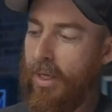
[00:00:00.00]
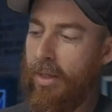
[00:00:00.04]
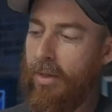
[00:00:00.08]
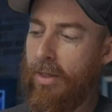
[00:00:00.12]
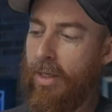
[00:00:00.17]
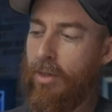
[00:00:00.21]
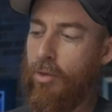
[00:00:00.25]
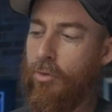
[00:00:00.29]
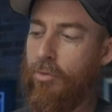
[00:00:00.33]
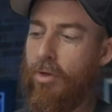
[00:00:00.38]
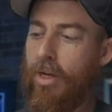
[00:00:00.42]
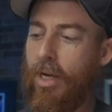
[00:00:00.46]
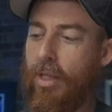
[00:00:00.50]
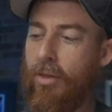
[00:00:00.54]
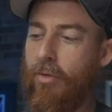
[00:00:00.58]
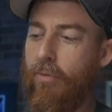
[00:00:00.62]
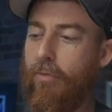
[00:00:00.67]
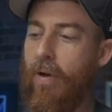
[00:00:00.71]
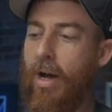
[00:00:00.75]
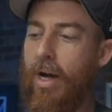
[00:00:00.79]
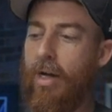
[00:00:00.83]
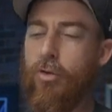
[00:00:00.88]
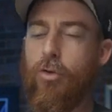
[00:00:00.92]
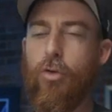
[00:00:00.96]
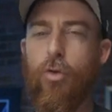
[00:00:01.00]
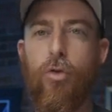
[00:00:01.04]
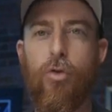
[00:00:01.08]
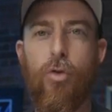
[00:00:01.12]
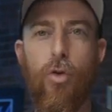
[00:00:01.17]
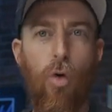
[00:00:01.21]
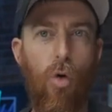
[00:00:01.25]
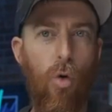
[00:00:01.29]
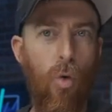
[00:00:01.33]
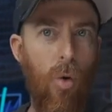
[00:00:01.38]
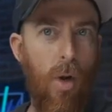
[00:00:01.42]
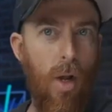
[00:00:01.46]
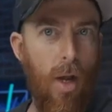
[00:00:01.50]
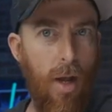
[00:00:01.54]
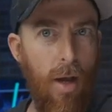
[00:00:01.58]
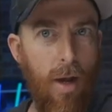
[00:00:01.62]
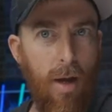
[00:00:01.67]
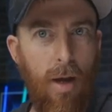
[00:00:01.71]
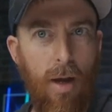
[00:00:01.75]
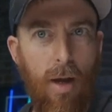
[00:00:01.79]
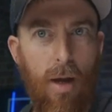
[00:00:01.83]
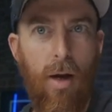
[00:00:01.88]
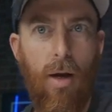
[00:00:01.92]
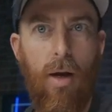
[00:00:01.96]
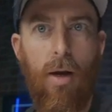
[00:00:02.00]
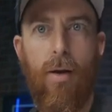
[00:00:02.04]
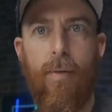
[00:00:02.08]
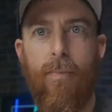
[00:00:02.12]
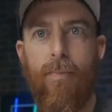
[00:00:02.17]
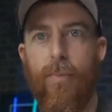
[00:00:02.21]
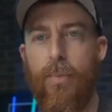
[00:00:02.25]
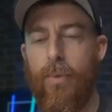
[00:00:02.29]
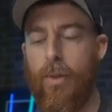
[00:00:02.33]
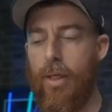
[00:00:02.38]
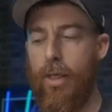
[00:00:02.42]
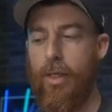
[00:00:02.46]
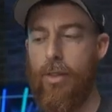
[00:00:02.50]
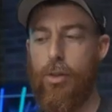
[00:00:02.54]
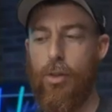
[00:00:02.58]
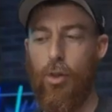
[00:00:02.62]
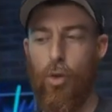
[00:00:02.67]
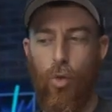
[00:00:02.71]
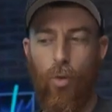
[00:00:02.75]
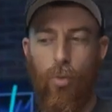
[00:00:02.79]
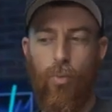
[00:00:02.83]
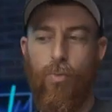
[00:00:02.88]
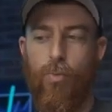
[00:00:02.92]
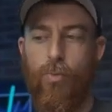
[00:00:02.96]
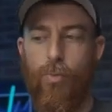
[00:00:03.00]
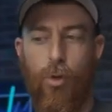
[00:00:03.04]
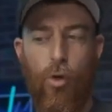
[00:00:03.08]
And then you've got the visor. So you